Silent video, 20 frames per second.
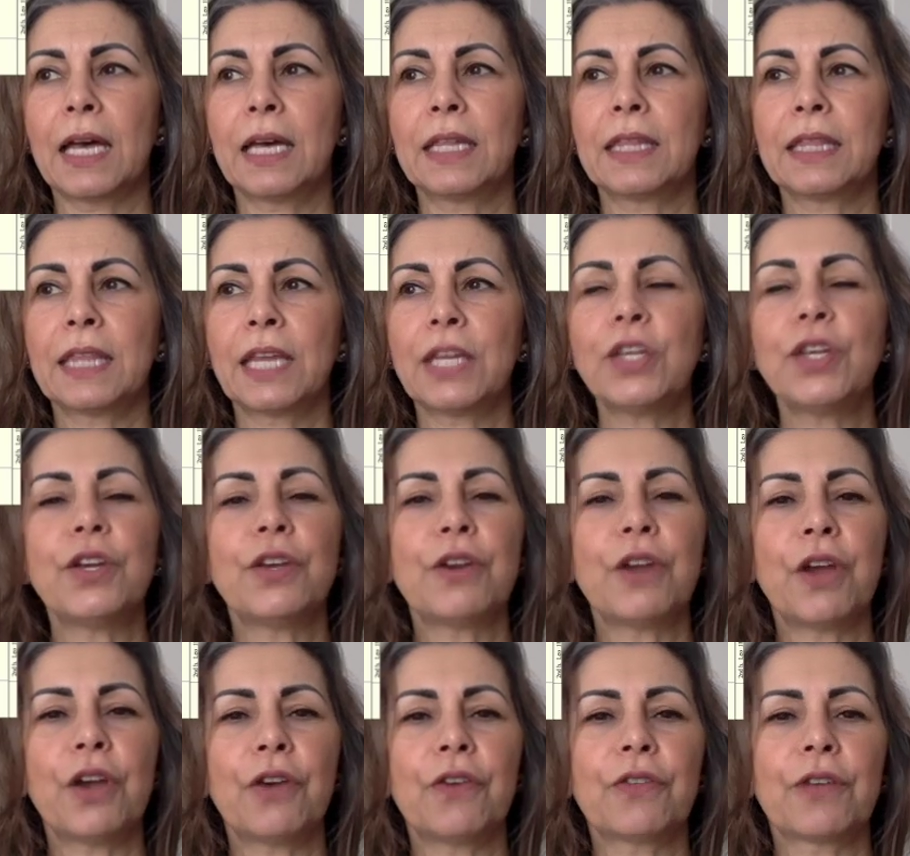then you
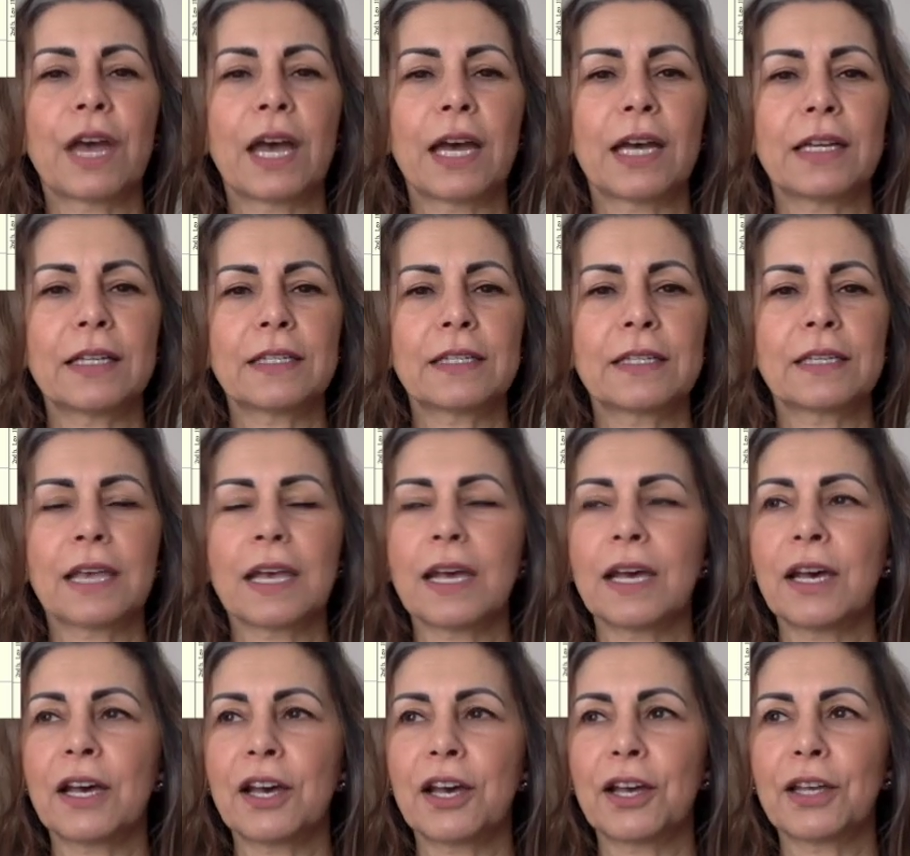know that
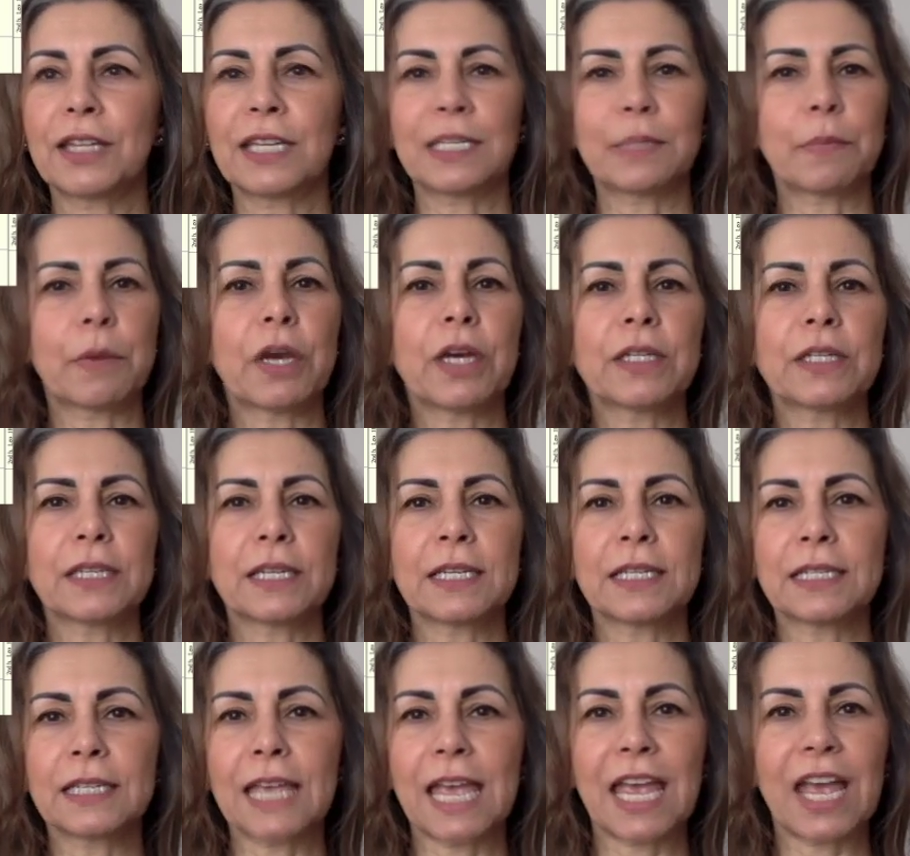this person
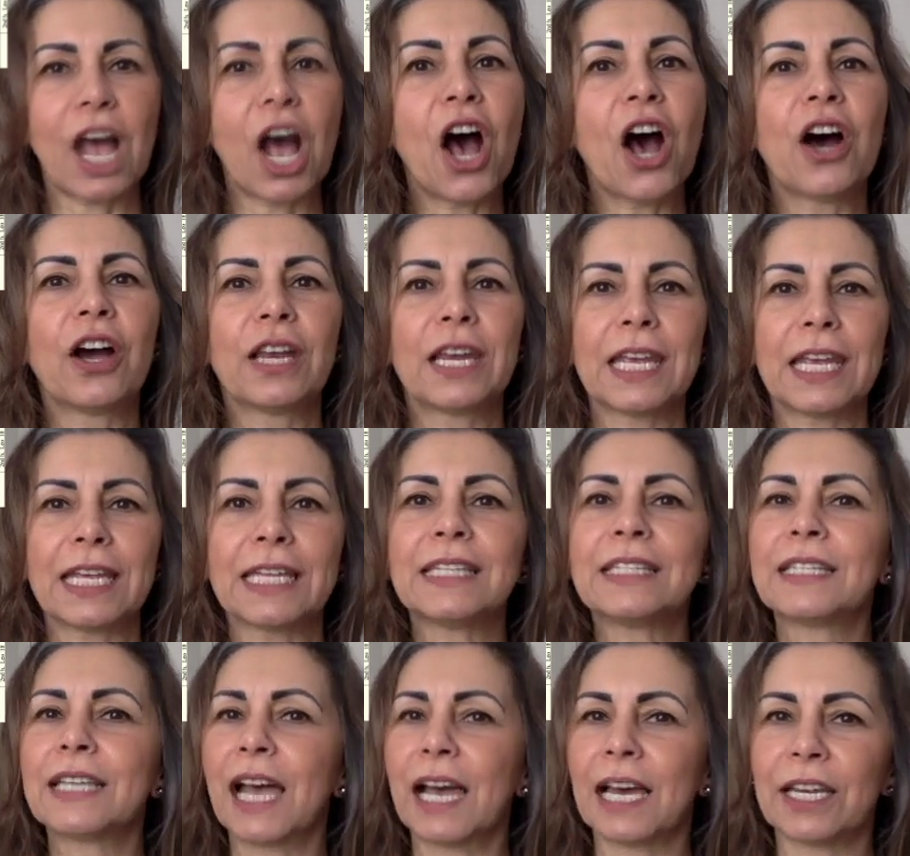is highly
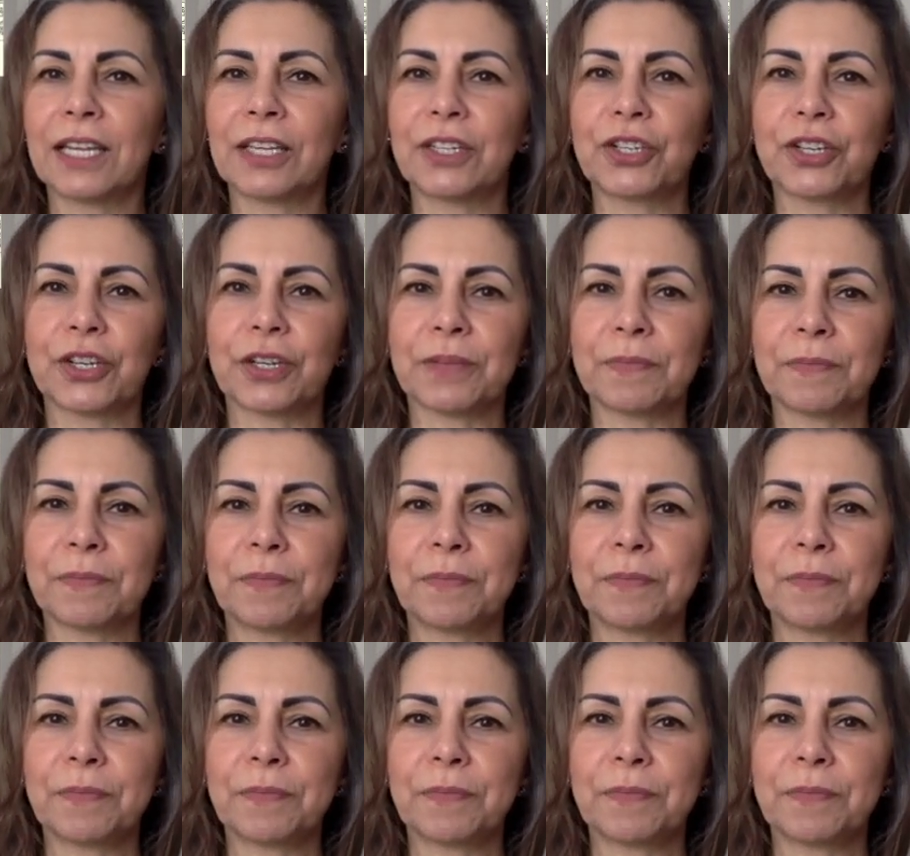intelligent.